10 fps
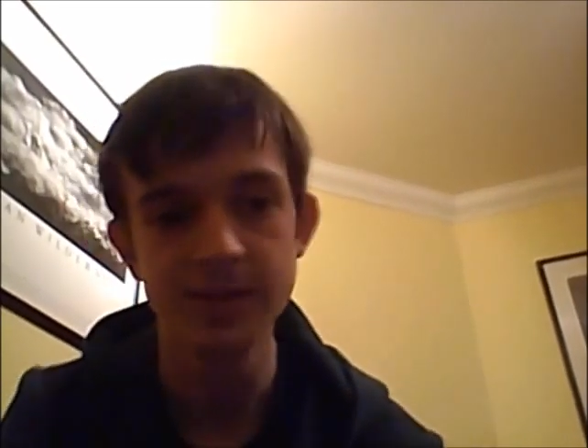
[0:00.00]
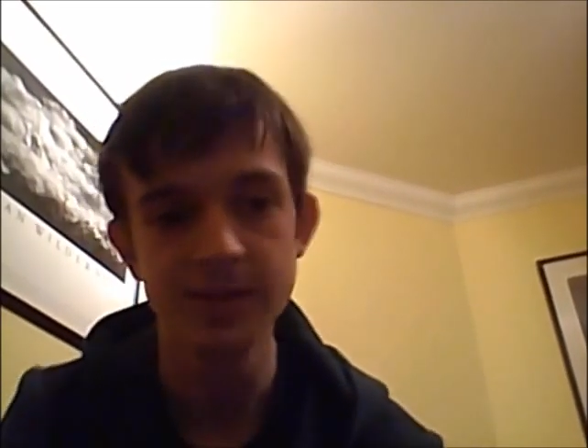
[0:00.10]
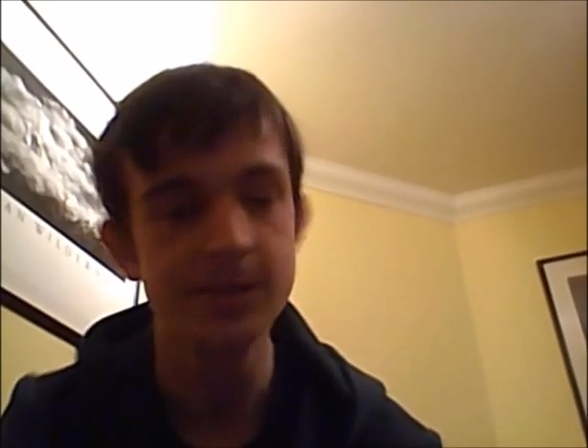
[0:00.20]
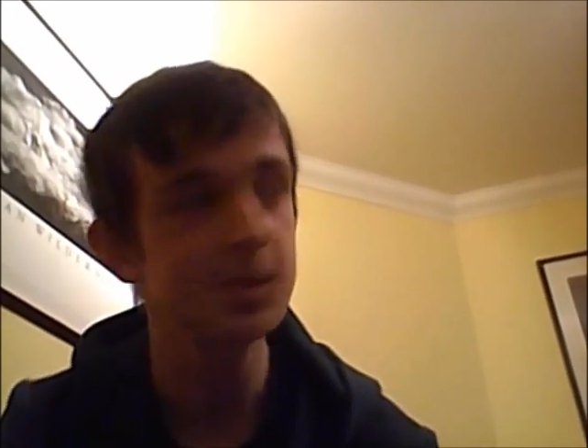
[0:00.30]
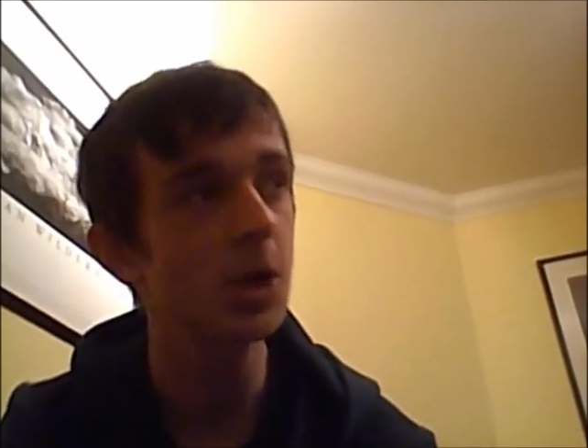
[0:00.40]

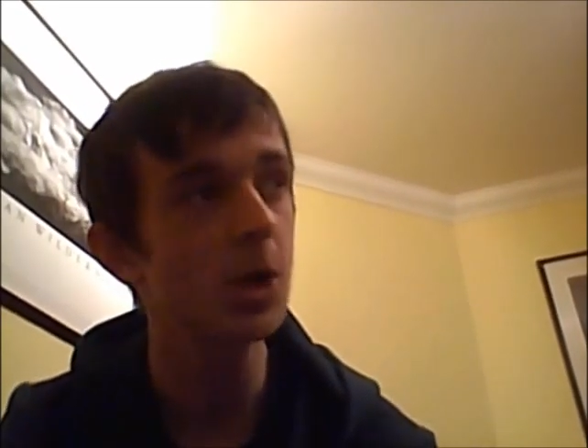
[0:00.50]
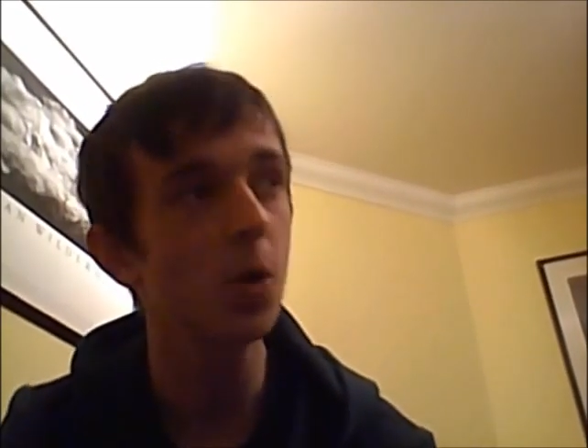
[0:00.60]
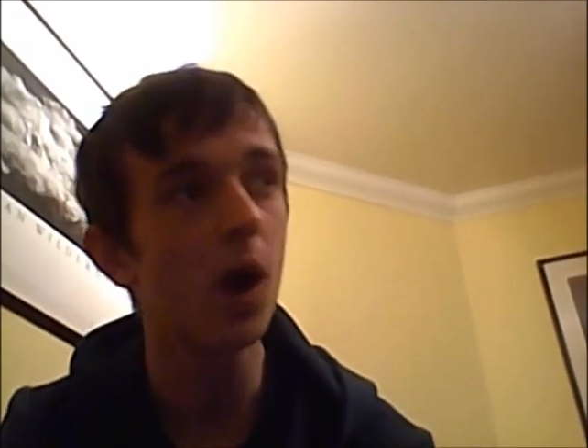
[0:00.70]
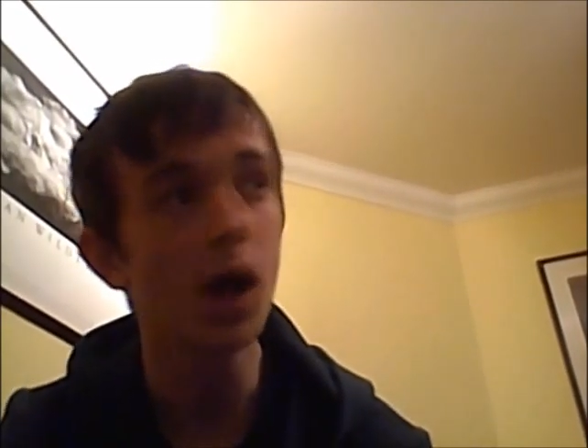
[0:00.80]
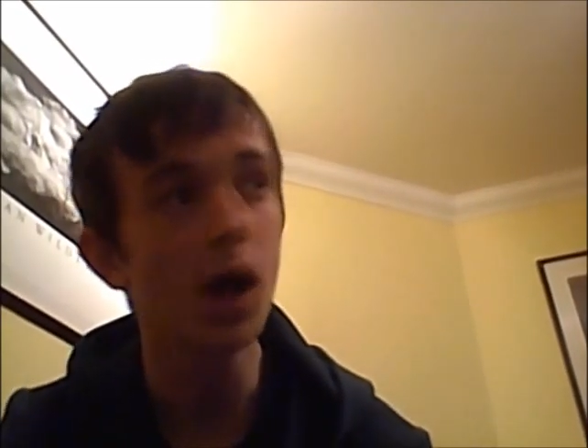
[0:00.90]
So
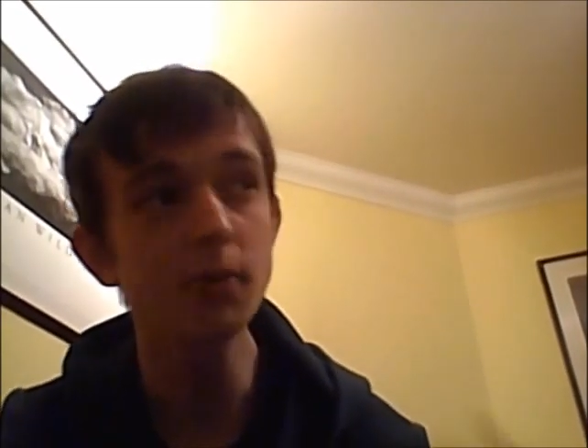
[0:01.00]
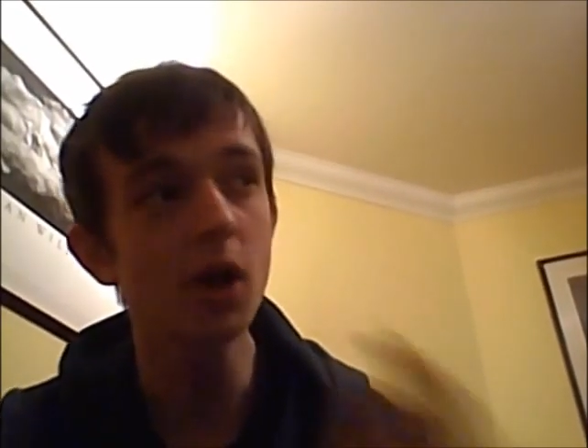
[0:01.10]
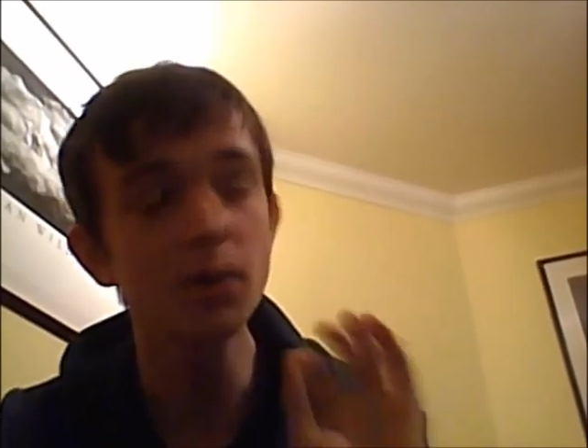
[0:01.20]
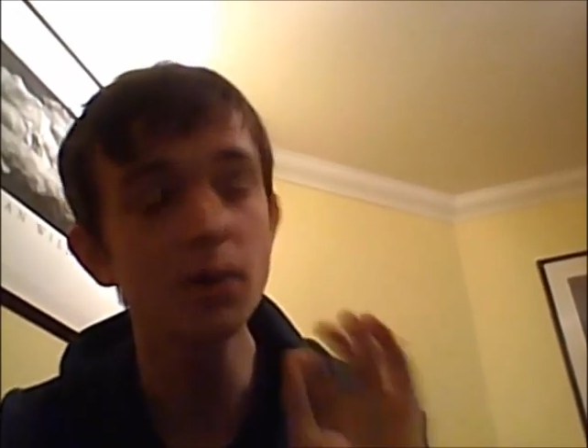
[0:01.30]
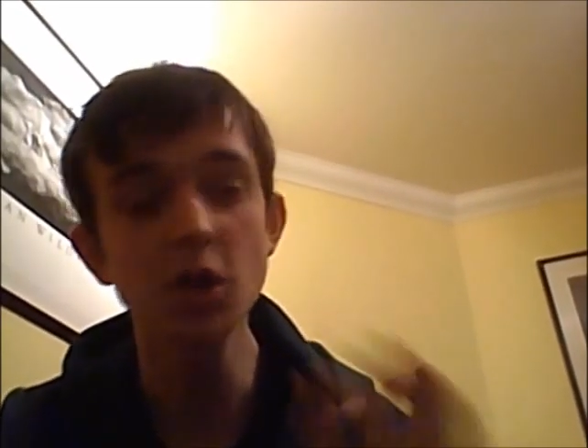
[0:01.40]

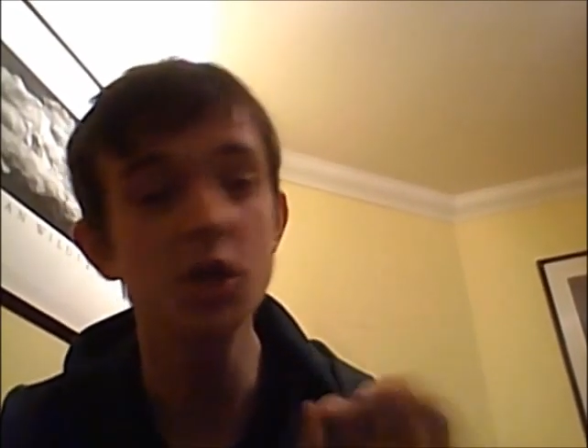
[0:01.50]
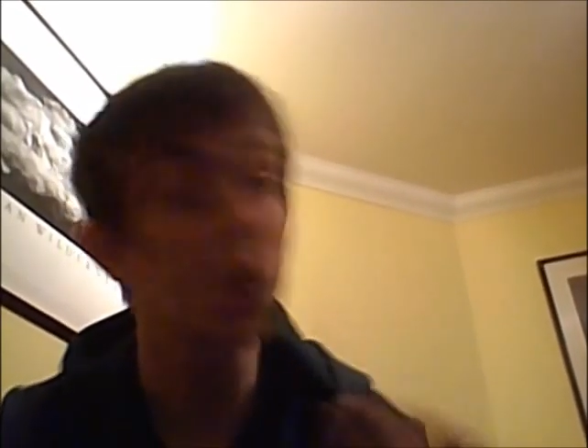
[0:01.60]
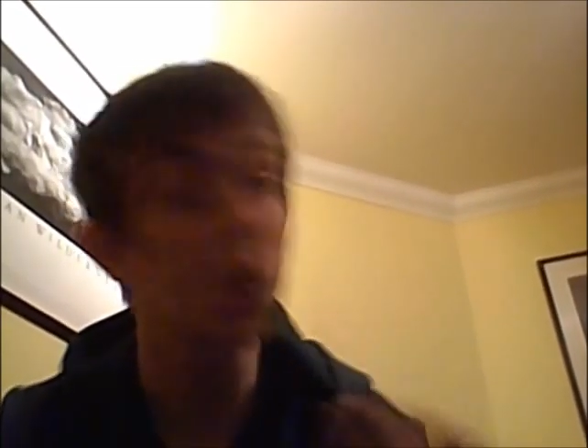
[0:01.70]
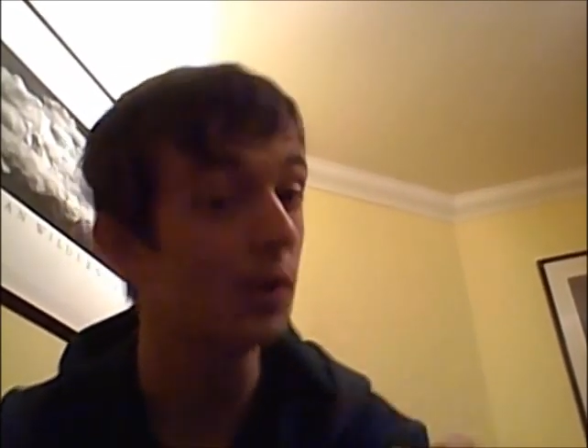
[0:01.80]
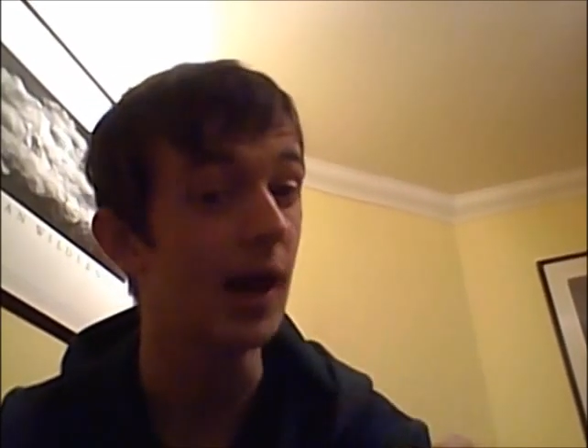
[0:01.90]
I'm gonna go
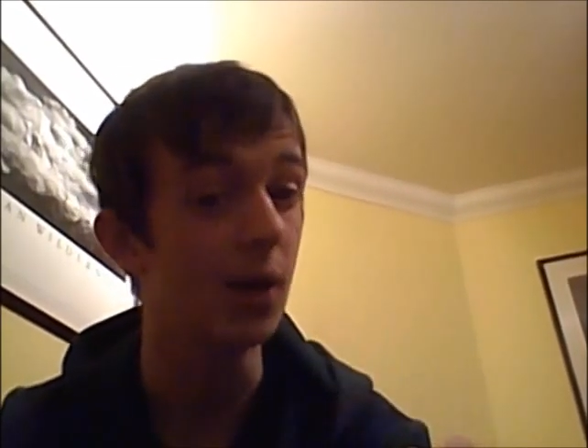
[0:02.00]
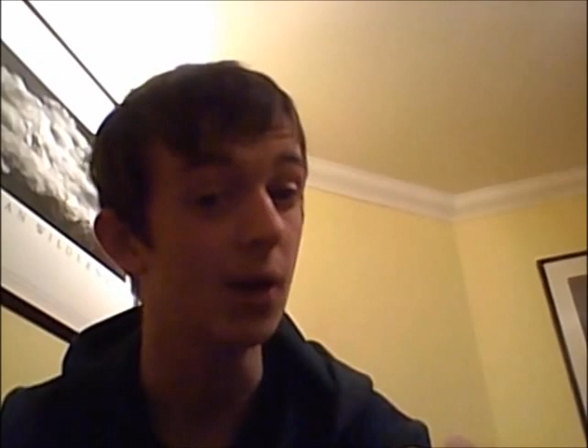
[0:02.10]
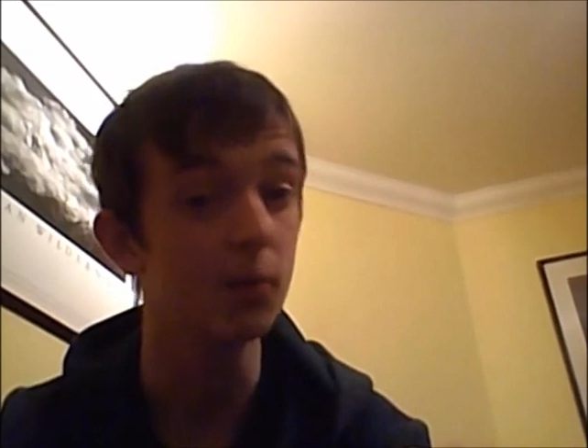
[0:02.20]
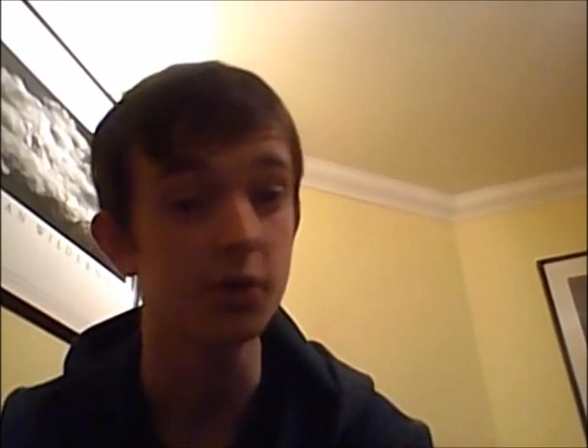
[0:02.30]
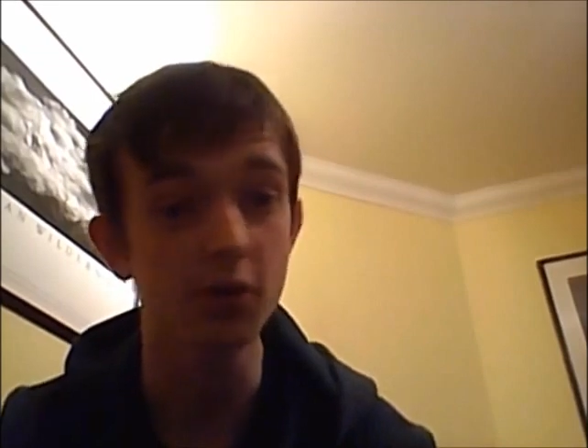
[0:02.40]
now
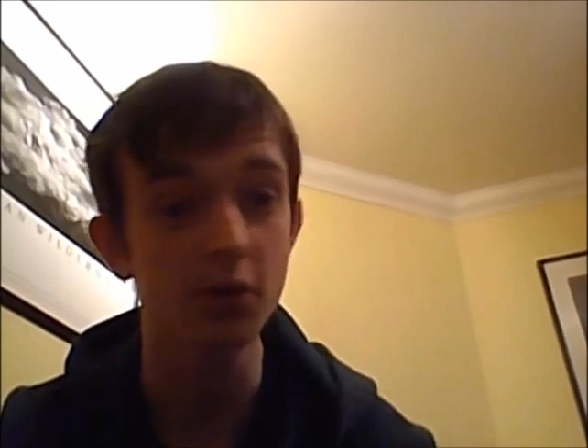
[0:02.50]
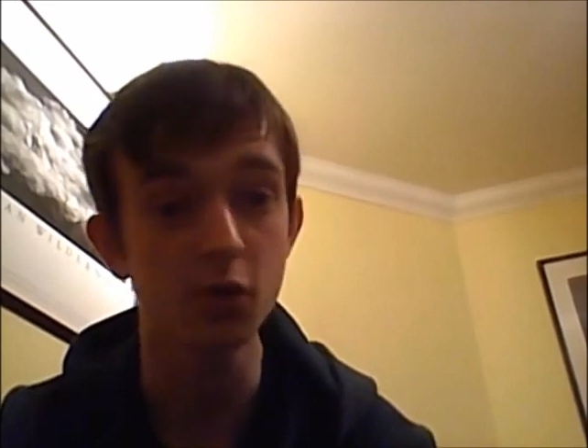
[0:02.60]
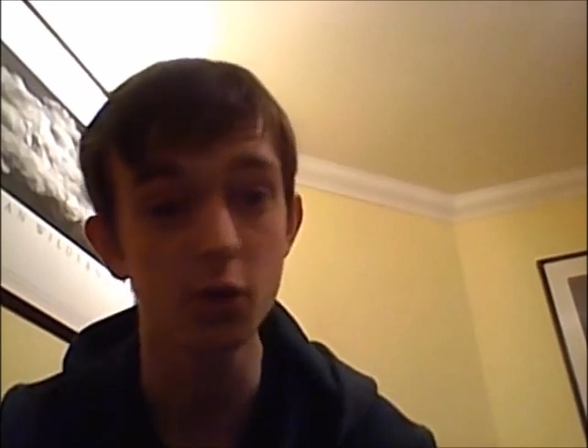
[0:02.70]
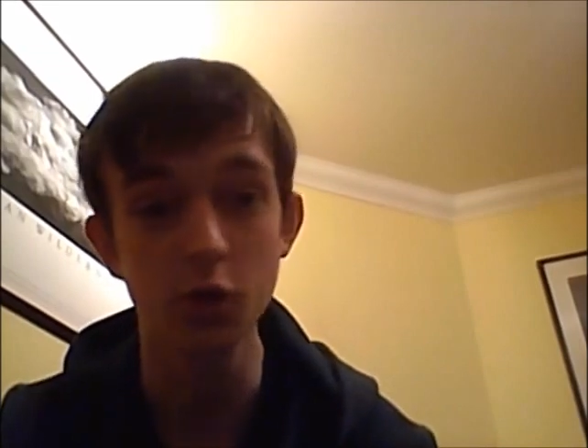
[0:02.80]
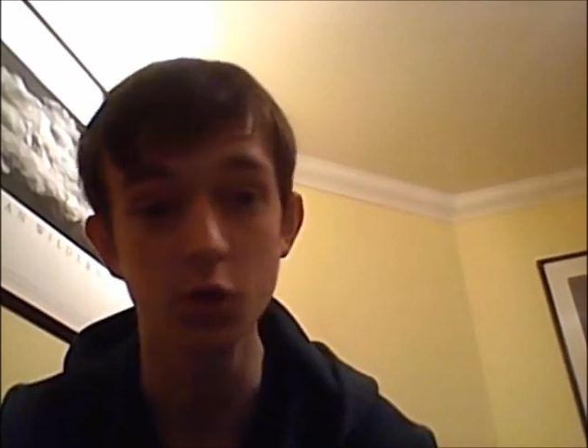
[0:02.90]
because I've got
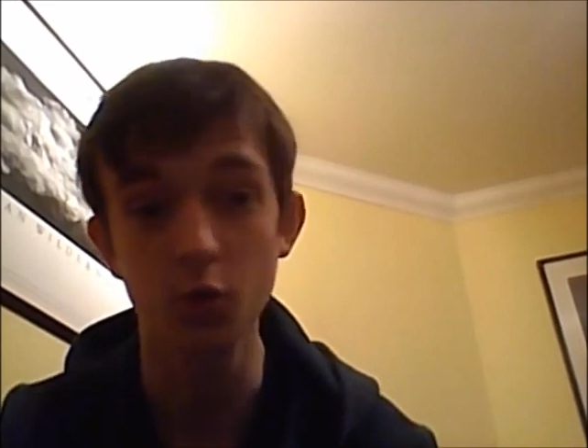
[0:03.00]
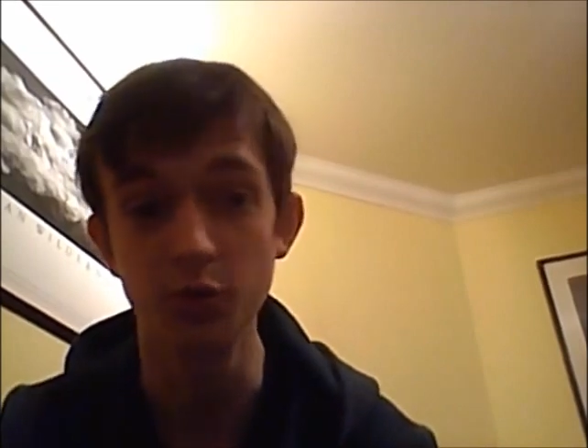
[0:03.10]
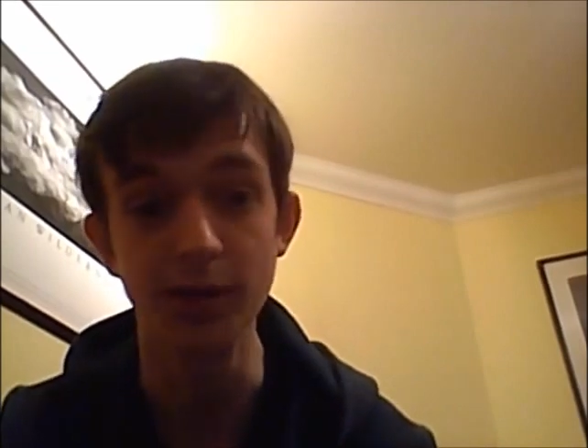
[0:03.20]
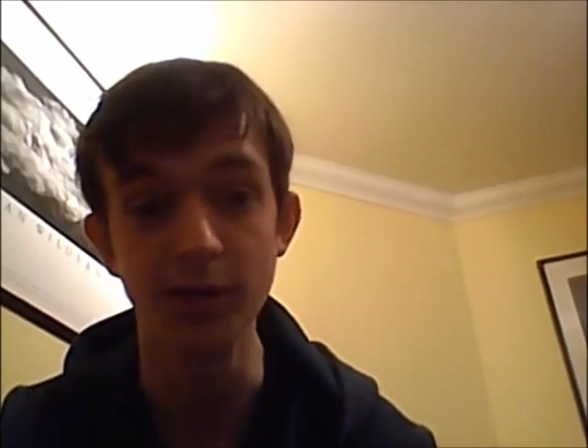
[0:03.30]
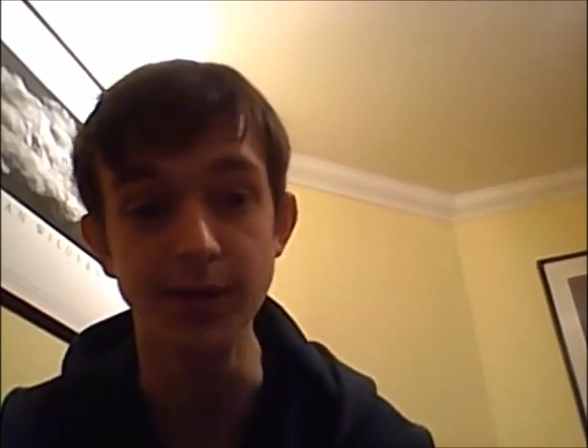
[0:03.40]
a cure to
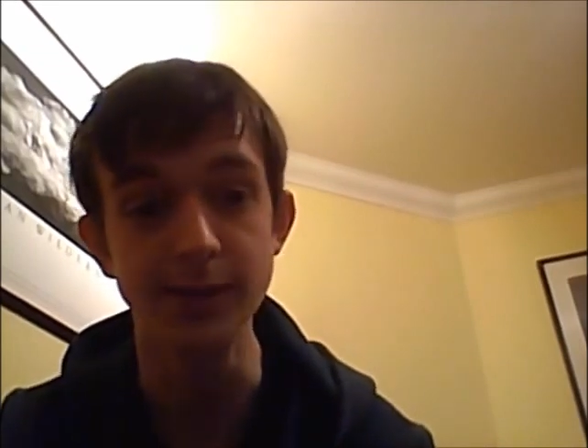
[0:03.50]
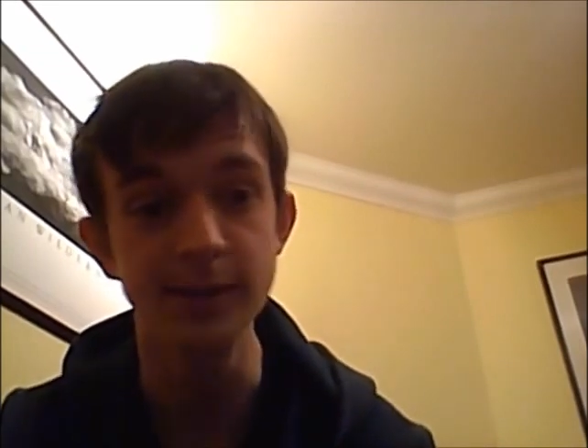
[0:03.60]
make.